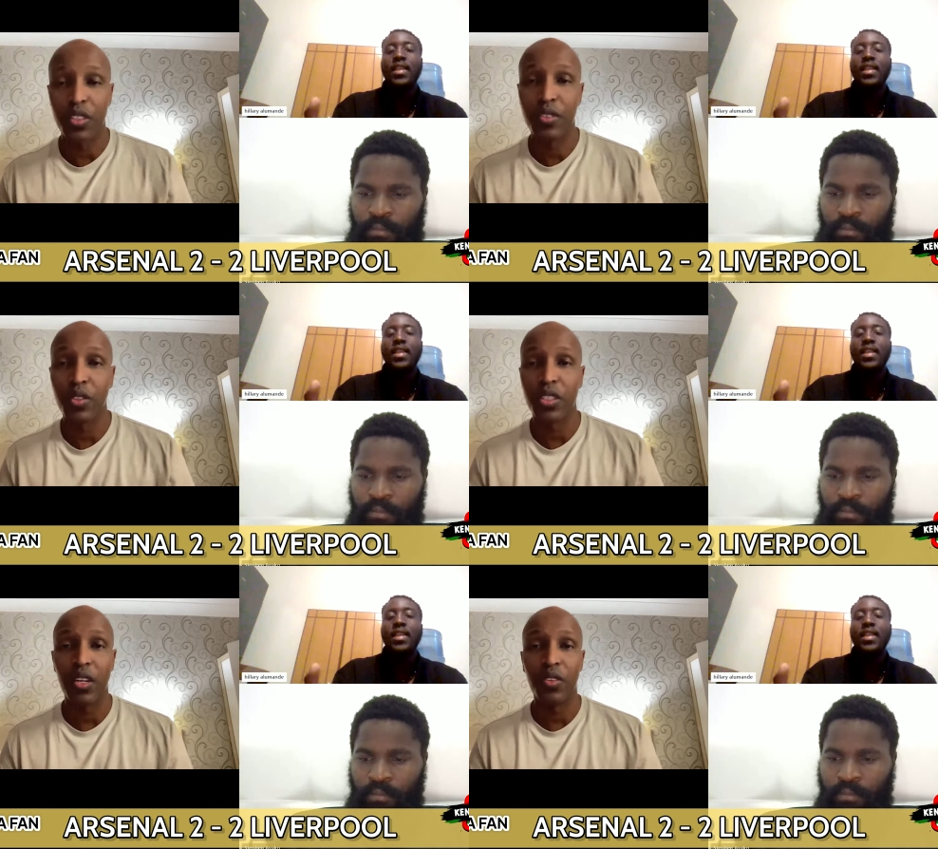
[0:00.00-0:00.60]

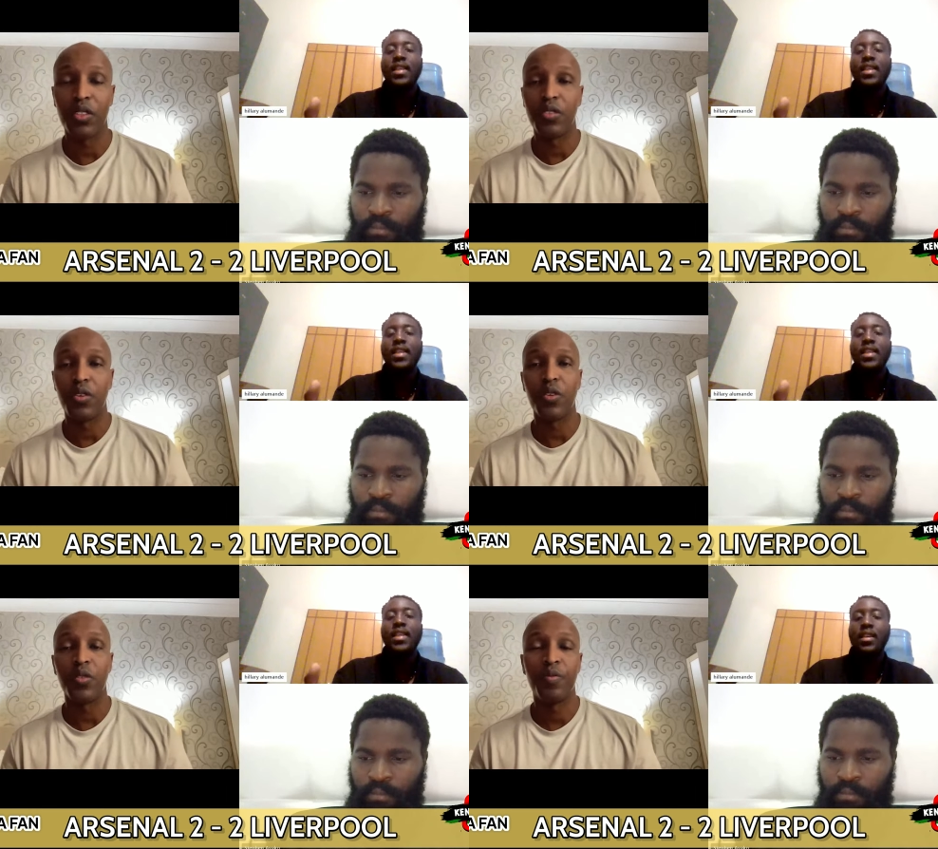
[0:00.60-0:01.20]
Speaker 1: four titles let's
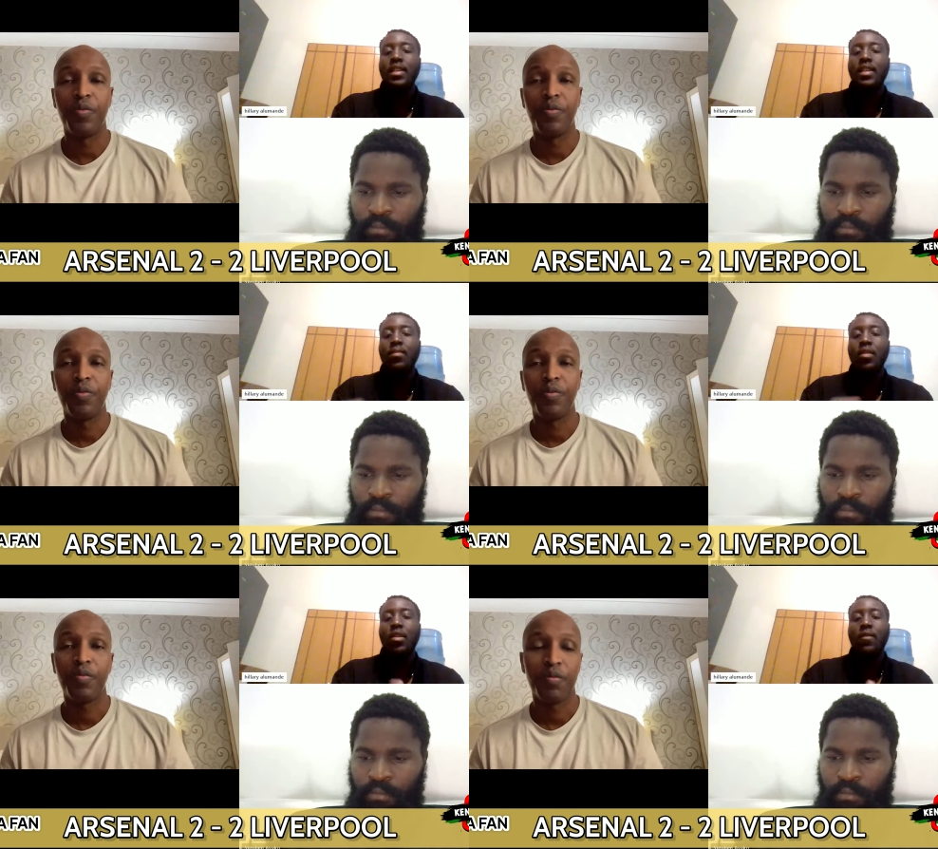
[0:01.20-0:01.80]
give an
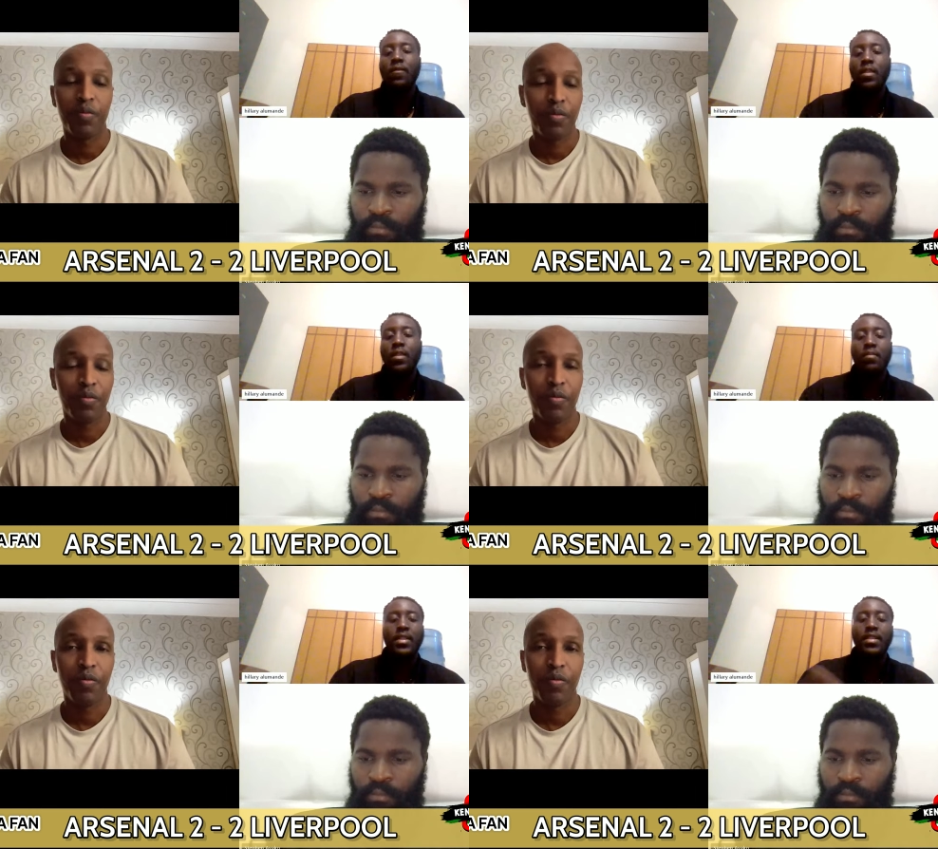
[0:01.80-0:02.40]
Speaker 2: example of the
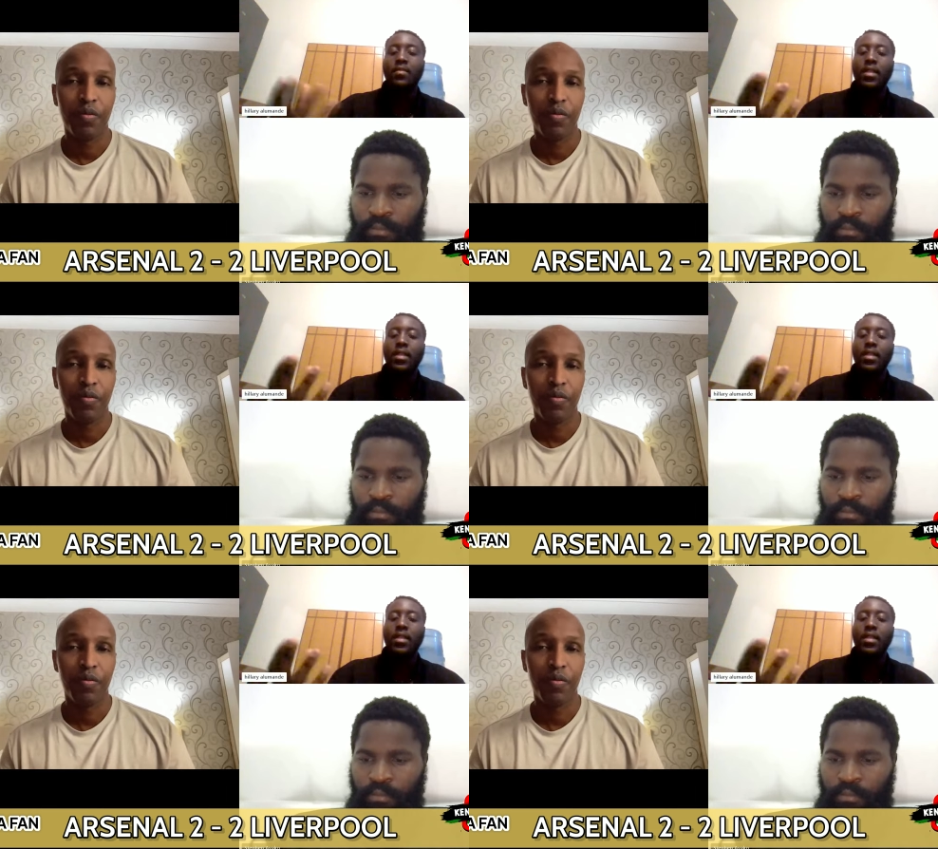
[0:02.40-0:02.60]
best